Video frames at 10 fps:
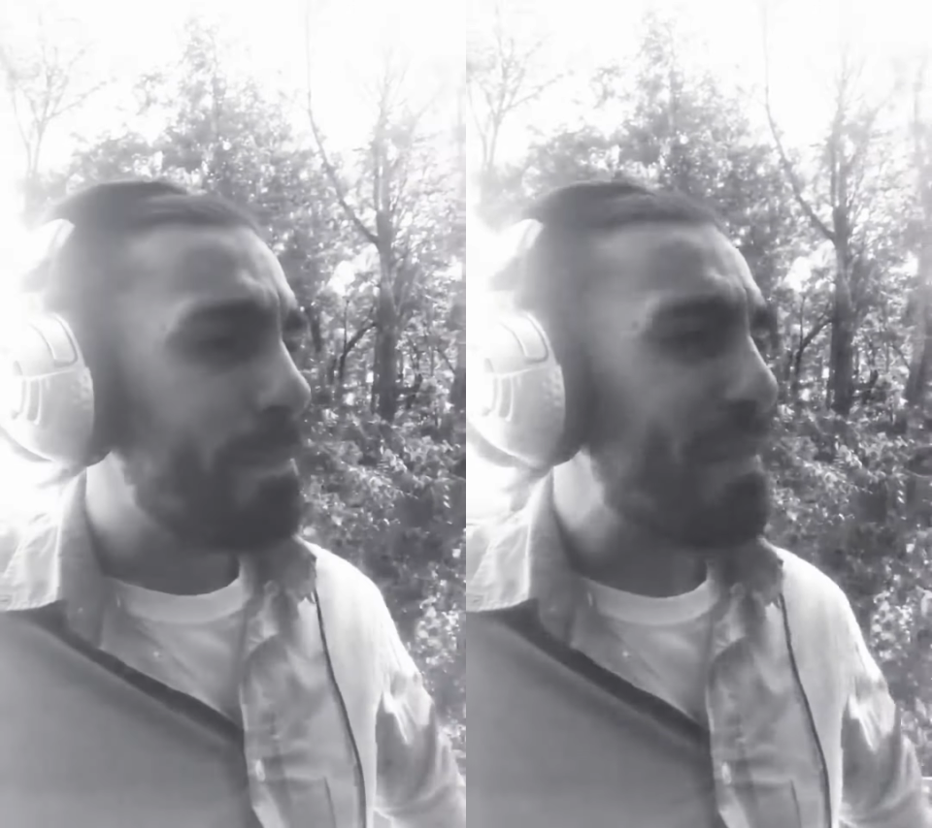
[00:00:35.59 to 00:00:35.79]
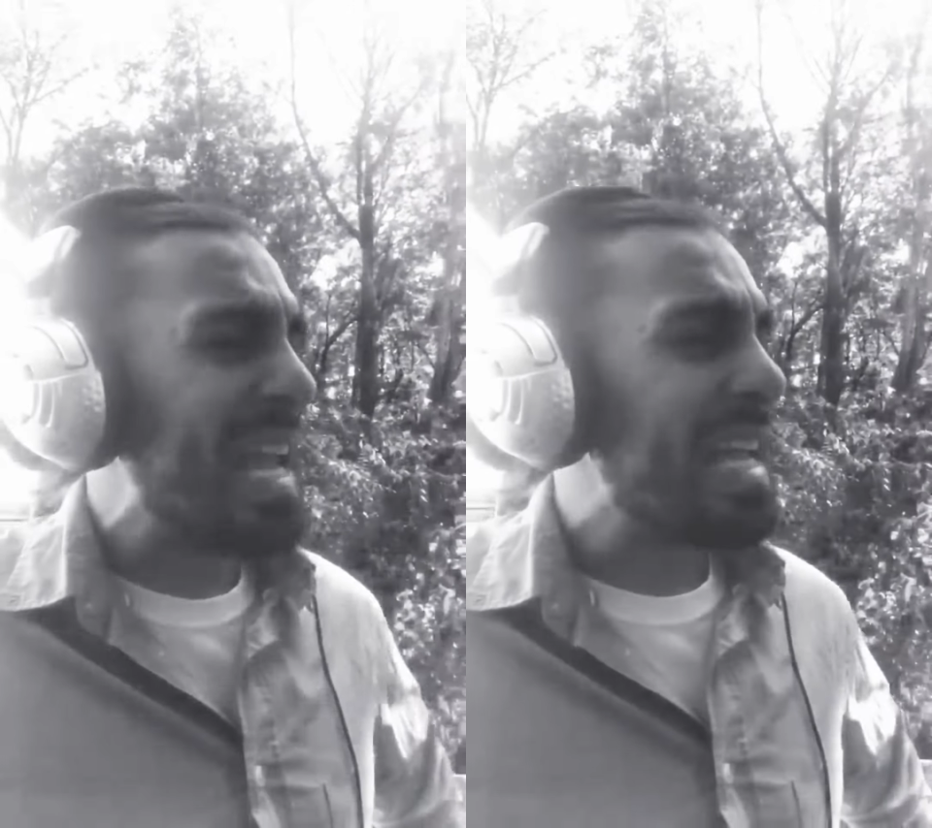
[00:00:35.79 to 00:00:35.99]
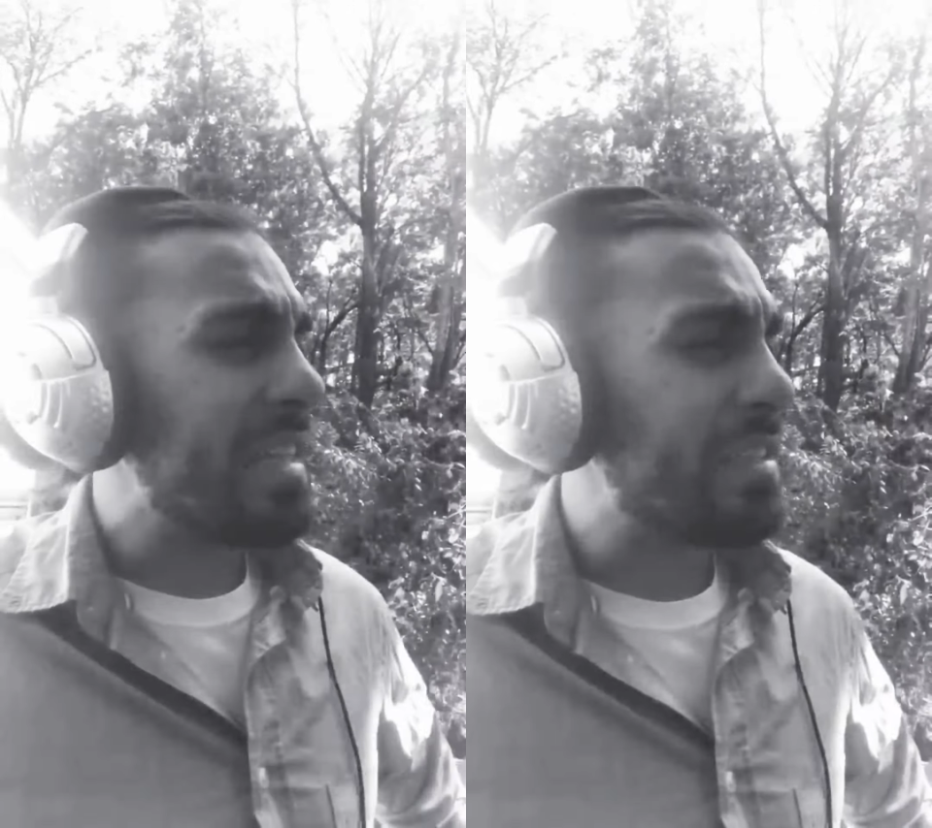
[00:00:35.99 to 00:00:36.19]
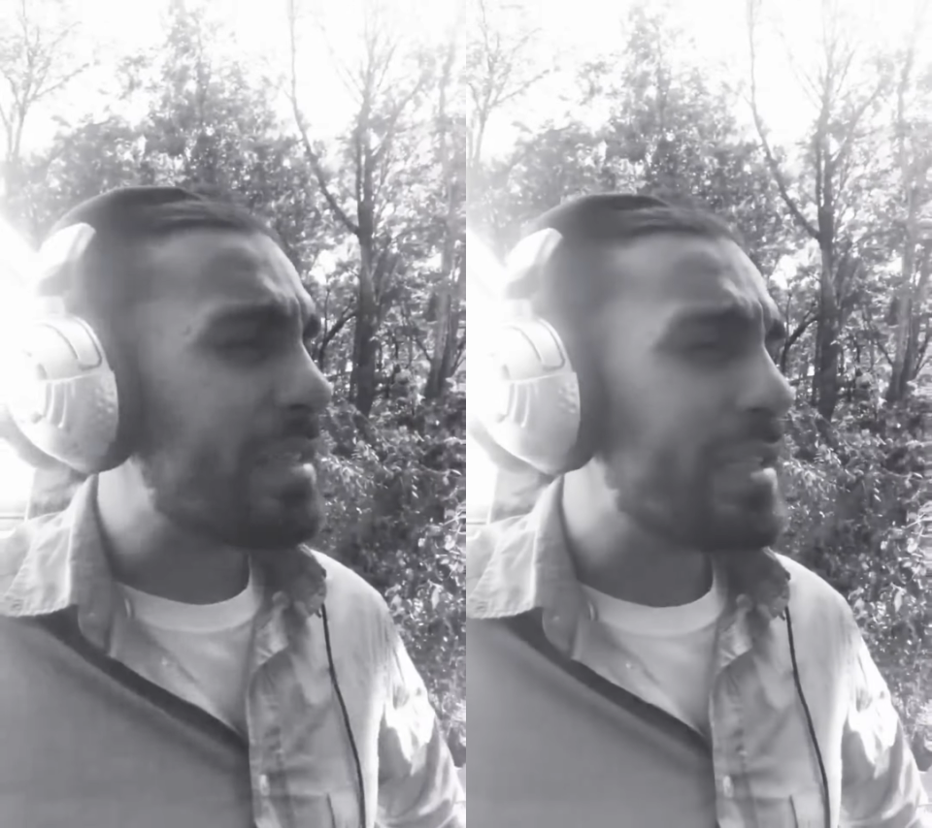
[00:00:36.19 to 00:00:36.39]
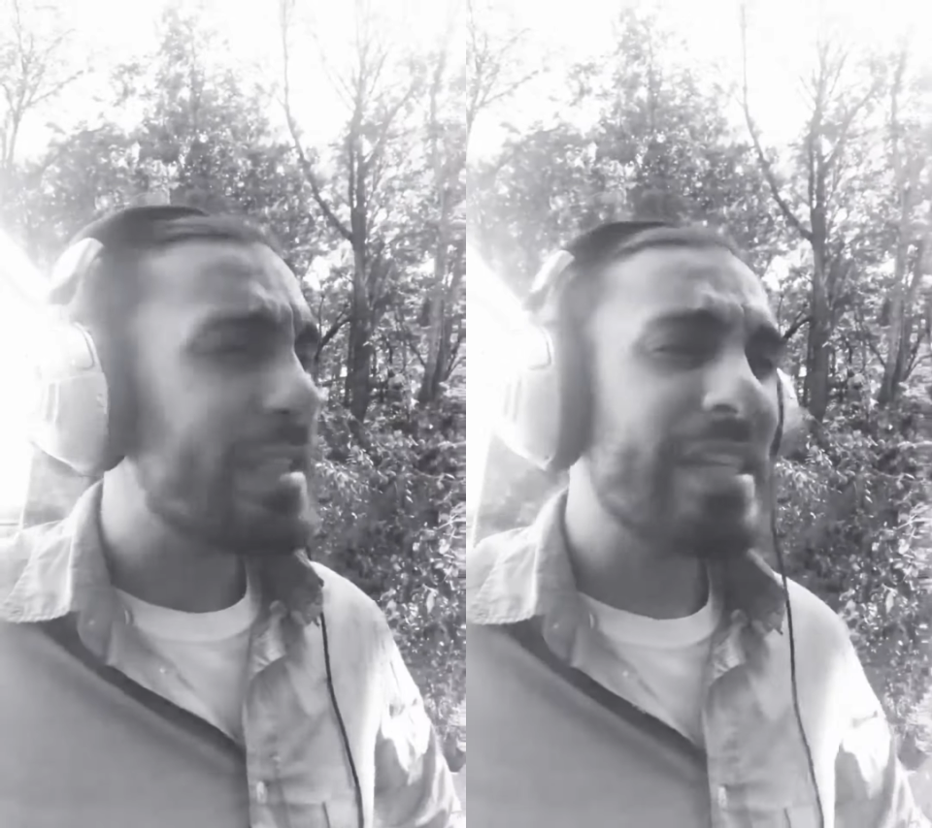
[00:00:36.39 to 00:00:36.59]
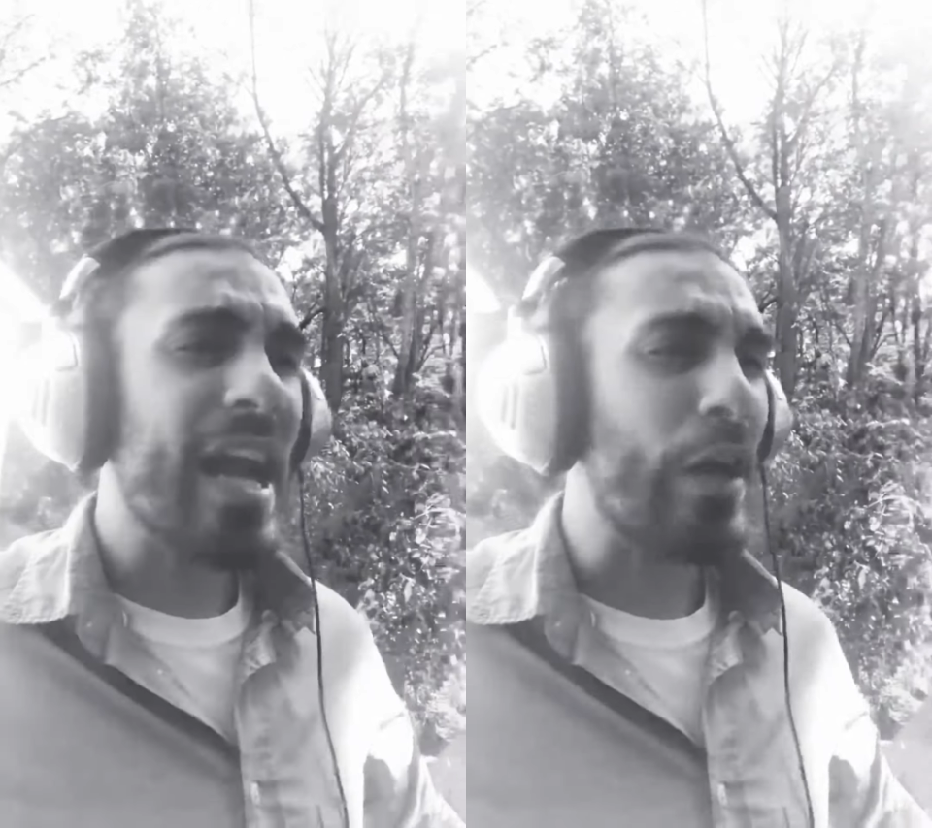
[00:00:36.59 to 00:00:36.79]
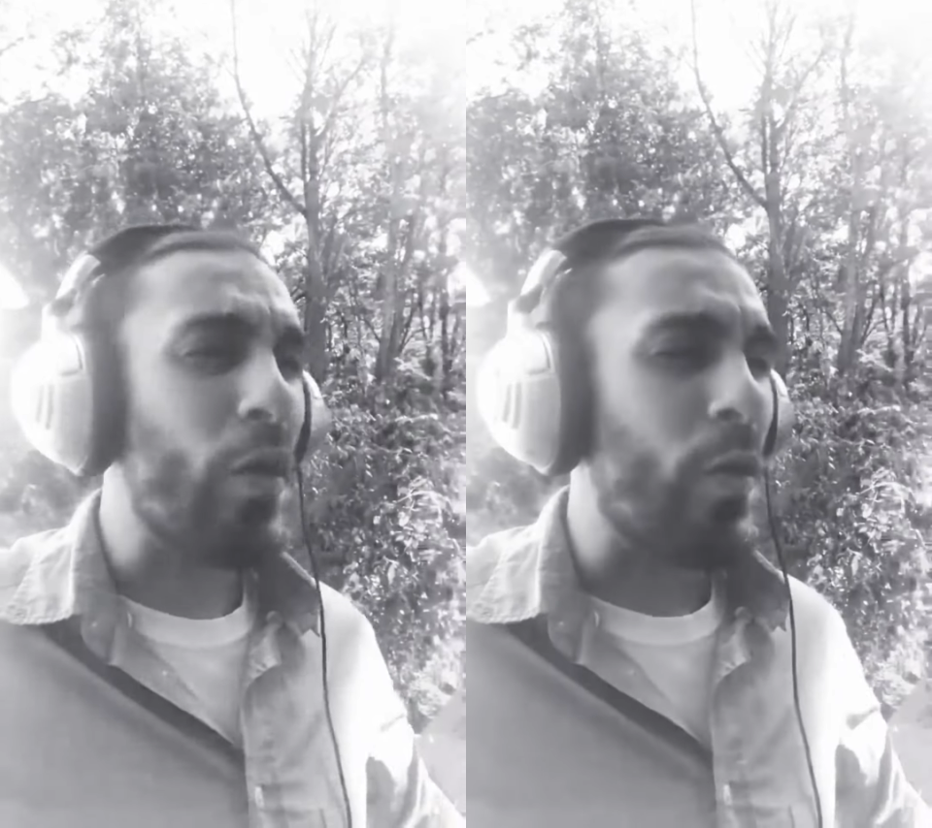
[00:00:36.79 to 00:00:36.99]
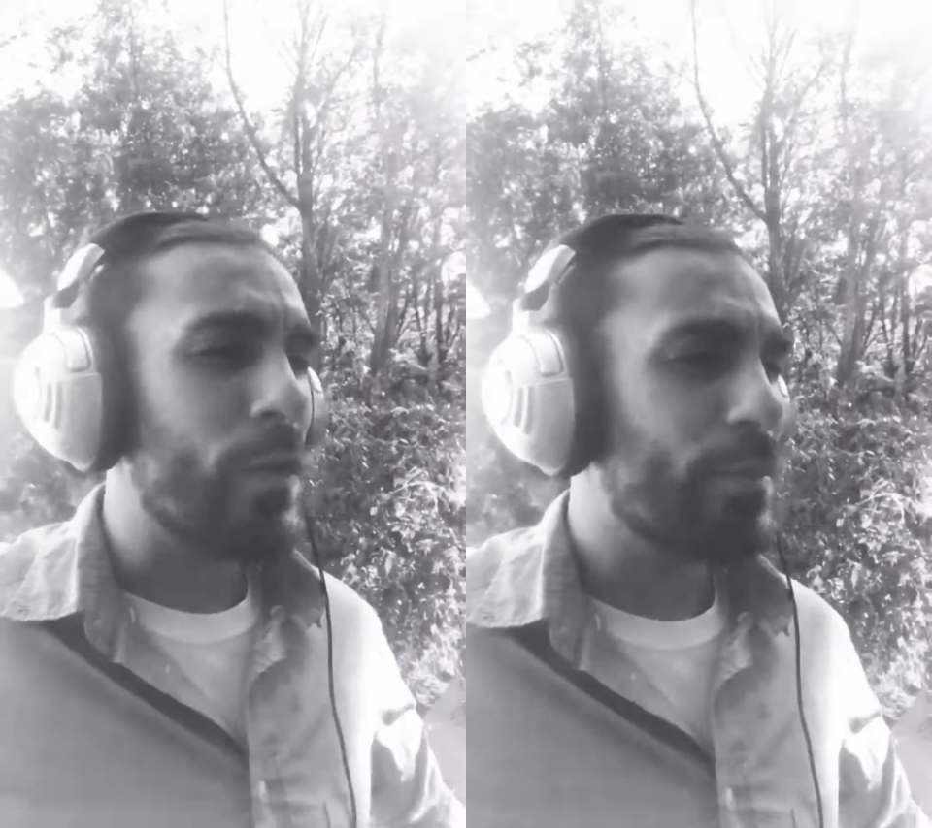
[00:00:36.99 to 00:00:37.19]
Beans,
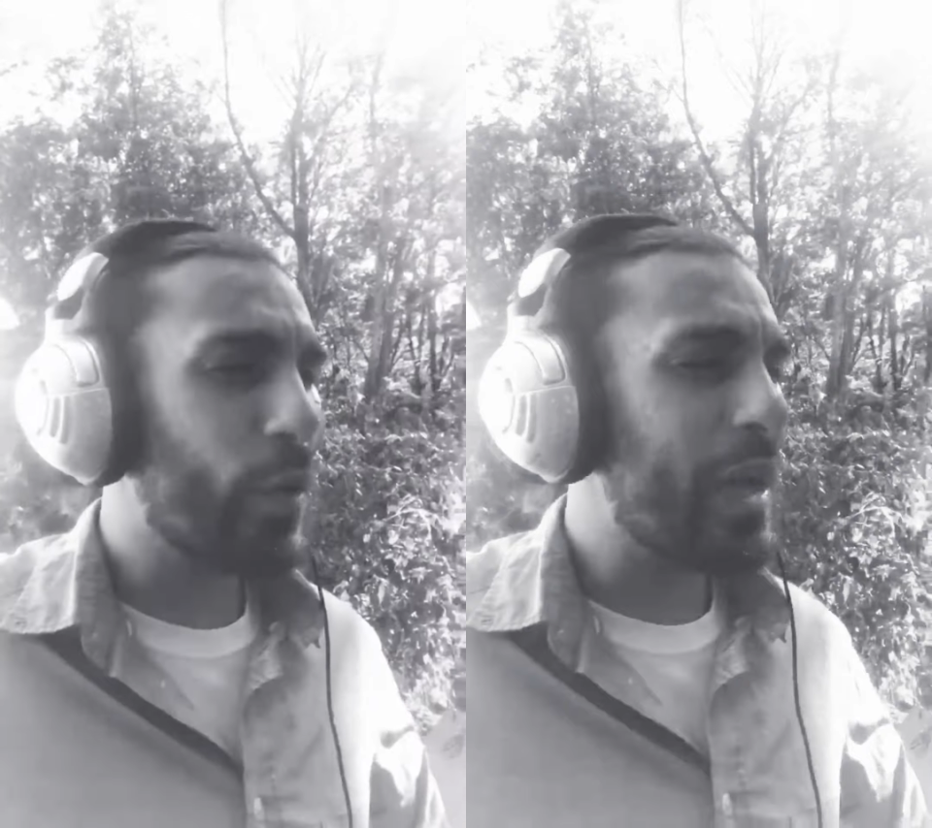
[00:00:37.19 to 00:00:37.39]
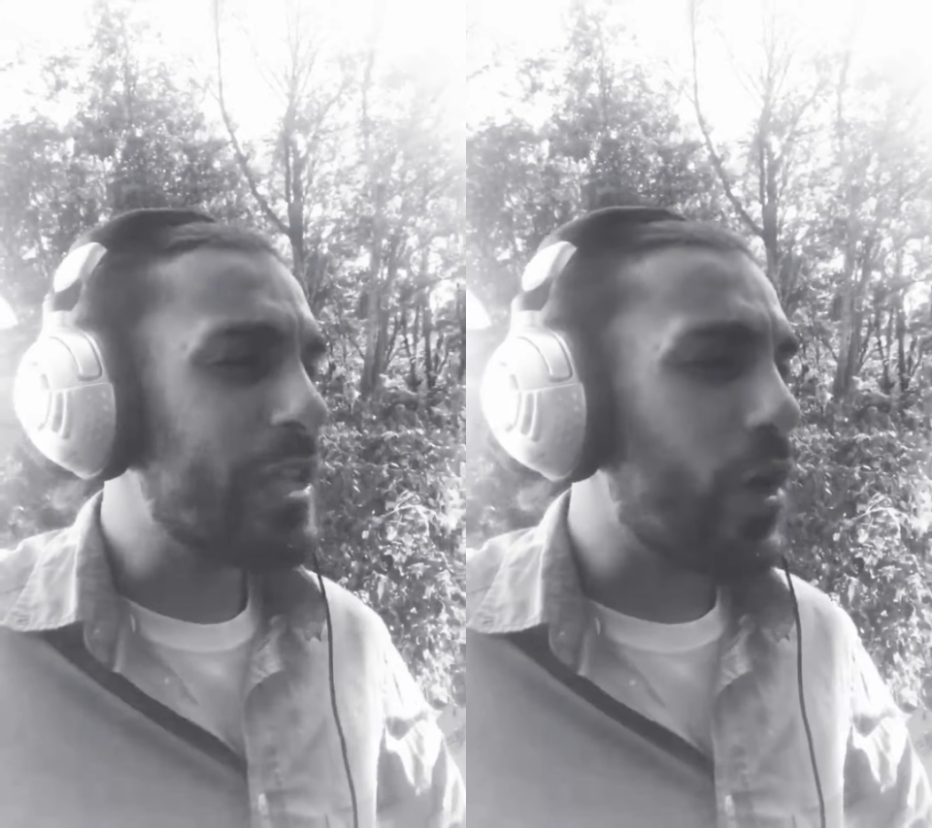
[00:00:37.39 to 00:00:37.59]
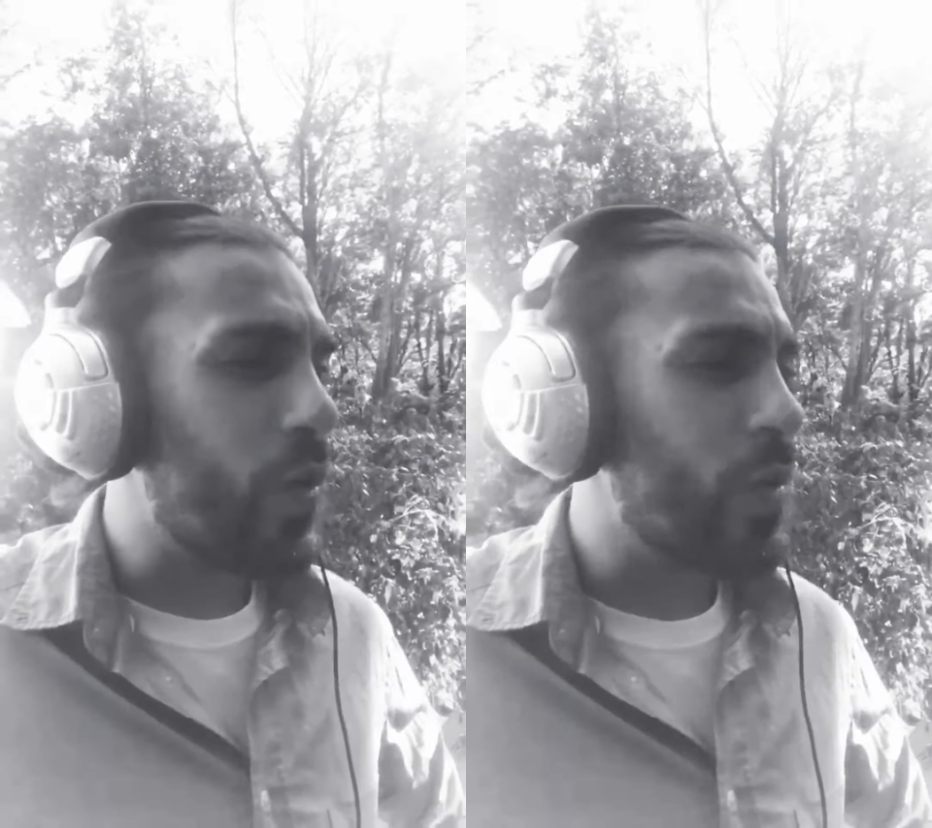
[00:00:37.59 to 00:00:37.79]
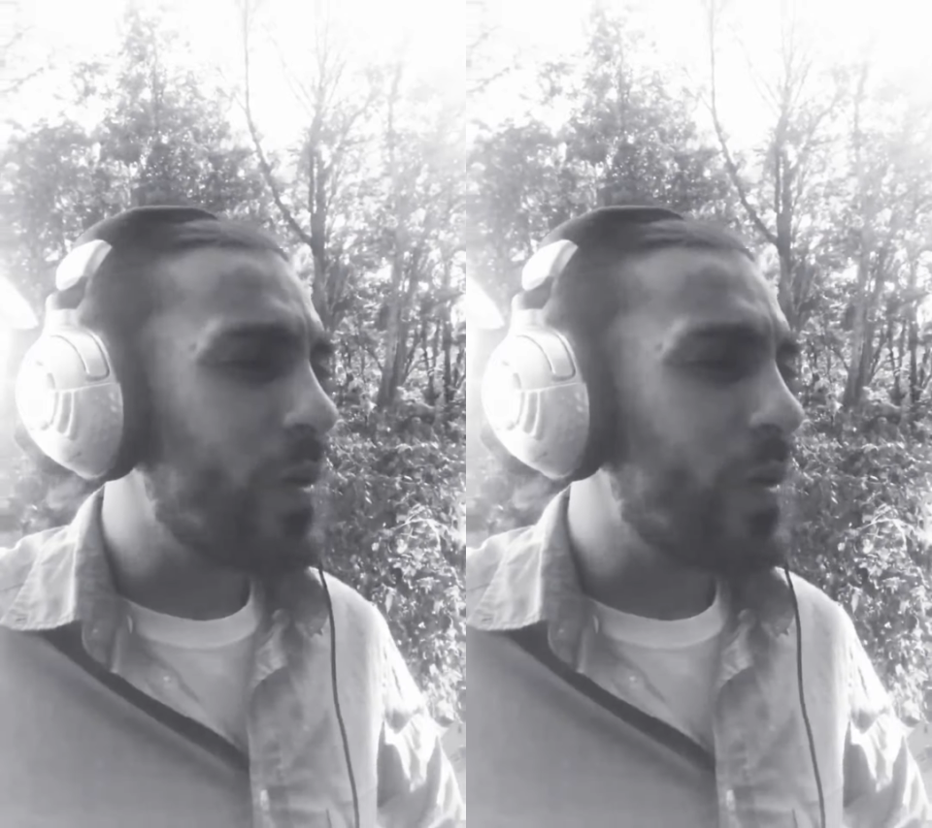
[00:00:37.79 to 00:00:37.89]
taco, burrito,